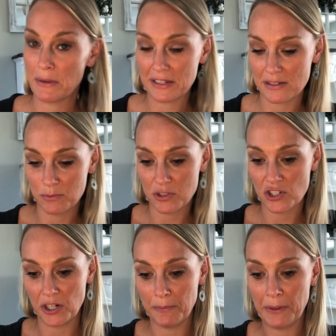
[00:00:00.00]
simple
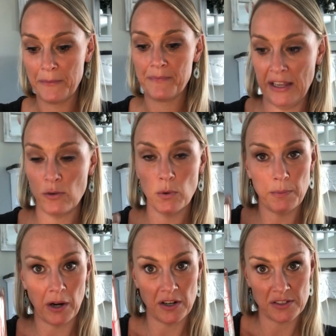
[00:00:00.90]
syrup. Equal
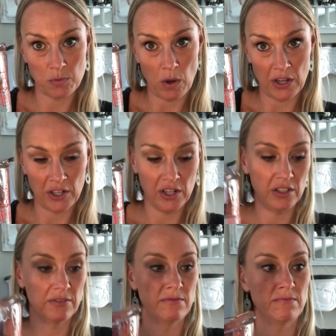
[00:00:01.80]
parts water,
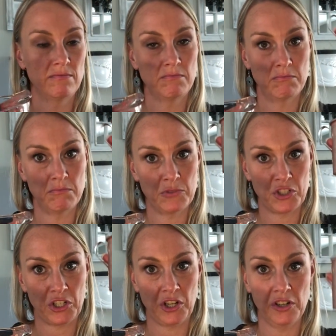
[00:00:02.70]

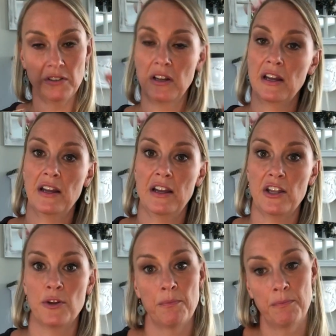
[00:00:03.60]
sugar.
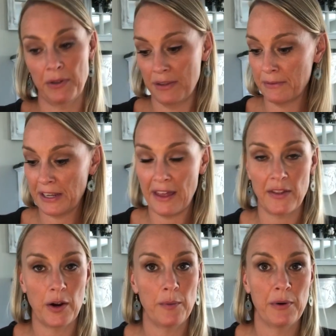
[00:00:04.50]
You put them together
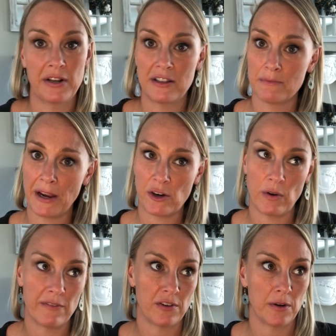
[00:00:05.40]
or put it in the
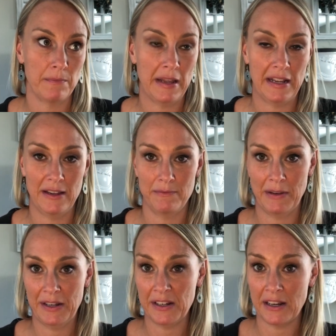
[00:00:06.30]
microwave for a minute,
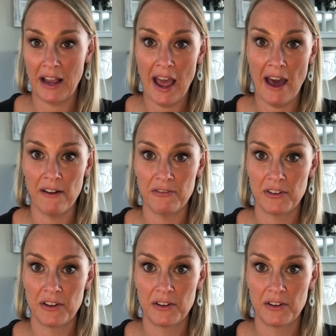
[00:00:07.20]
minute and a half.